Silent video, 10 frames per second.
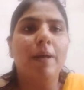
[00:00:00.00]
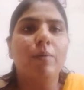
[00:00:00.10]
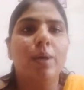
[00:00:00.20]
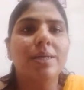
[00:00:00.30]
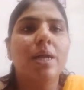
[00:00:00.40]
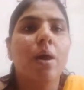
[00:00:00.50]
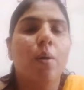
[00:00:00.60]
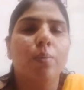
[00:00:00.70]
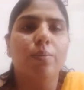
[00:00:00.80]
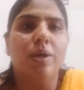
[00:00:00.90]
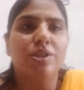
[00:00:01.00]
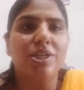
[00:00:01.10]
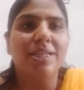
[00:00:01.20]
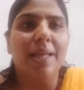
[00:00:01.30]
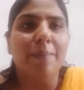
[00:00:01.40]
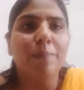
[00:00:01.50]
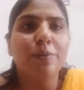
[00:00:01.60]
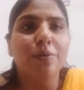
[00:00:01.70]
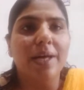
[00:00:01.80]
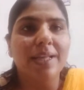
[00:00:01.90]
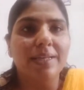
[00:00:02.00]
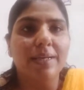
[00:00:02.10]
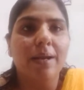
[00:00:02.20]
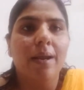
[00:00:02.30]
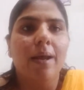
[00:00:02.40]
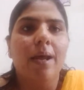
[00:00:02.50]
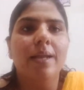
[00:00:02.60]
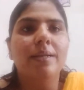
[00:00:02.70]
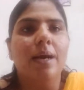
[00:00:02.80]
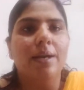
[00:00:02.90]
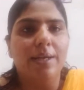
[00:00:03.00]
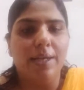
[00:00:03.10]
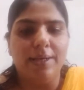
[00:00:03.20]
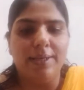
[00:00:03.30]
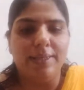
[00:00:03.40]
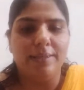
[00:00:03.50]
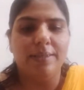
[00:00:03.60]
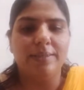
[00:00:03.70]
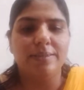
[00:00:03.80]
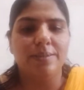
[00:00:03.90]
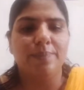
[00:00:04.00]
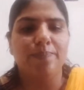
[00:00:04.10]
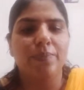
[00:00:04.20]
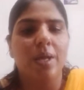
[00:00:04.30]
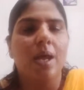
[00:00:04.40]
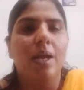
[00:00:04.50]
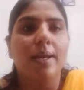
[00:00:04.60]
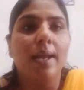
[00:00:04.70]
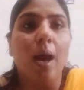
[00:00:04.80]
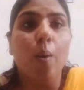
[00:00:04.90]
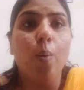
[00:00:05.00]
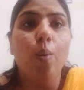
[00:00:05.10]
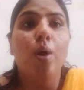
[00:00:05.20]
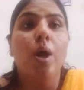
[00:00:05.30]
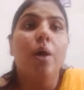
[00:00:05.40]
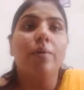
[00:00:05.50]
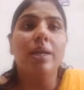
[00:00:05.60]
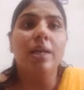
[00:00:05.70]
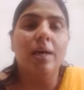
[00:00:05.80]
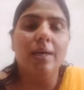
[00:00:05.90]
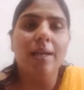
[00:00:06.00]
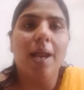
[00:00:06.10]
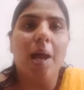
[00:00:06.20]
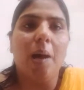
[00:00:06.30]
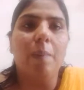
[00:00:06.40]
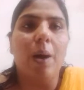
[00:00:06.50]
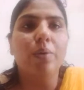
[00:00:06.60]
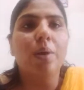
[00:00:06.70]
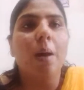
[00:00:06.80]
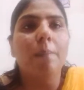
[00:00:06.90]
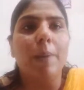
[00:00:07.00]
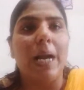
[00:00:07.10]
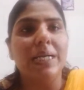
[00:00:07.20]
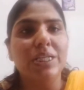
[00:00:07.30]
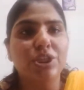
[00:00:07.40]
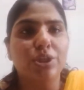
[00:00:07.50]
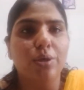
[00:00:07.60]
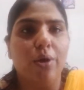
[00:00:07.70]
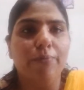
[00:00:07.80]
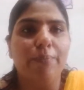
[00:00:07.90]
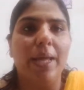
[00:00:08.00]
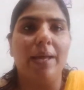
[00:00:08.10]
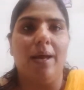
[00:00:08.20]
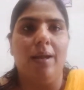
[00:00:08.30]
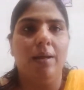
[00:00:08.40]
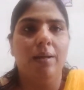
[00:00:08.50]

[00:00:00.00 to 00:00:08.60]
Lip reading: were watching them together in earlier days. Now we'll learn about Partition of Bengal.